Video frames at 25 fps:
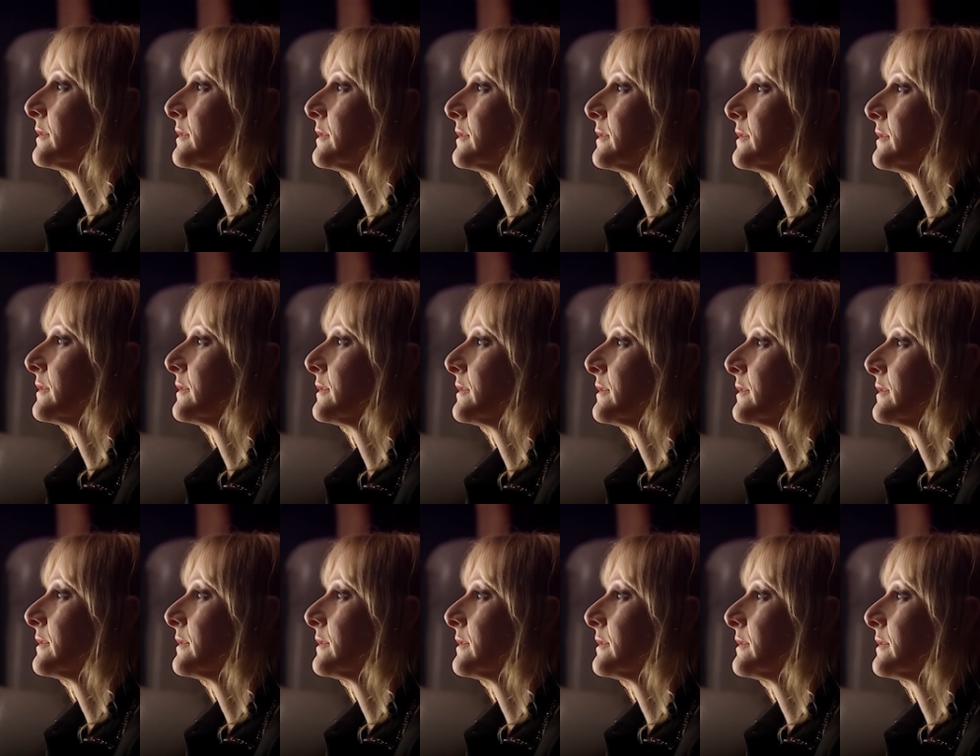Give me
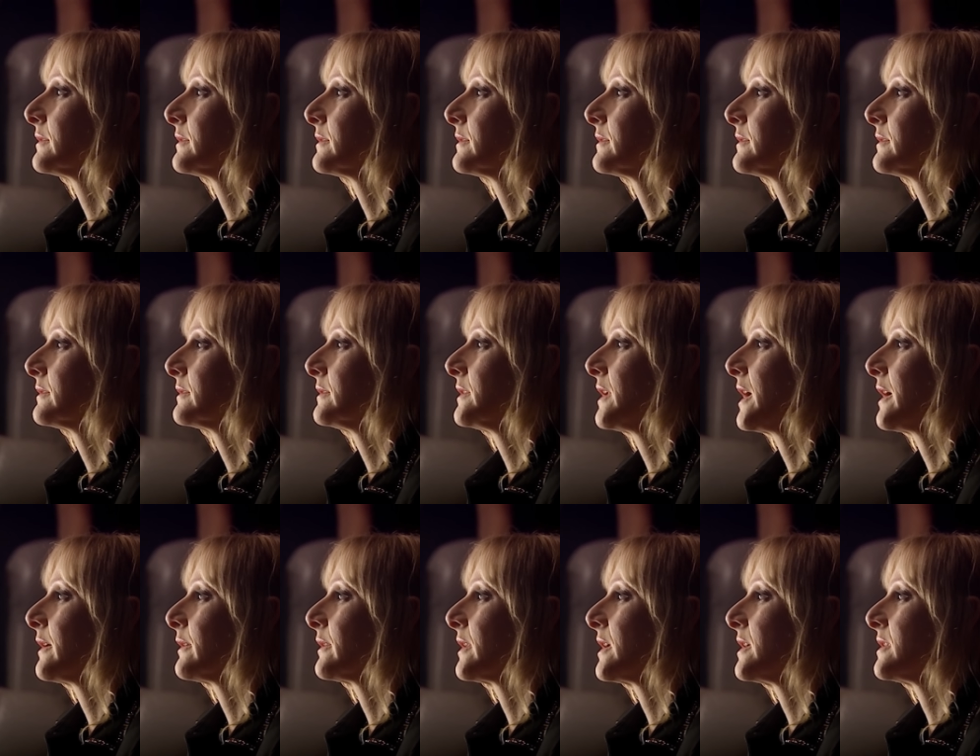more of things like
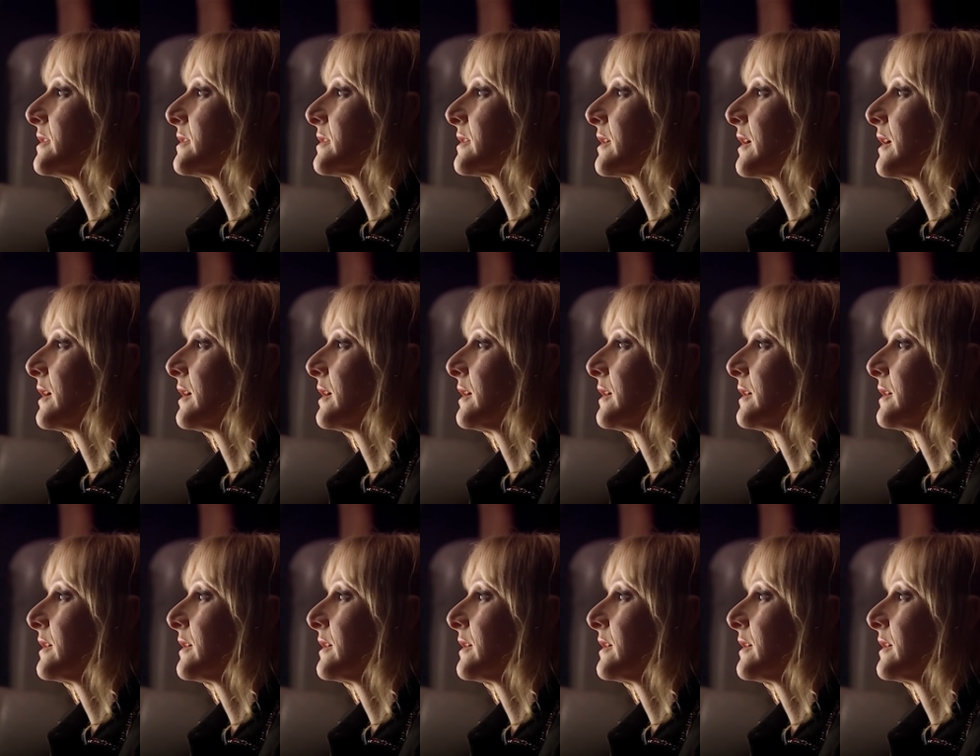Midnight,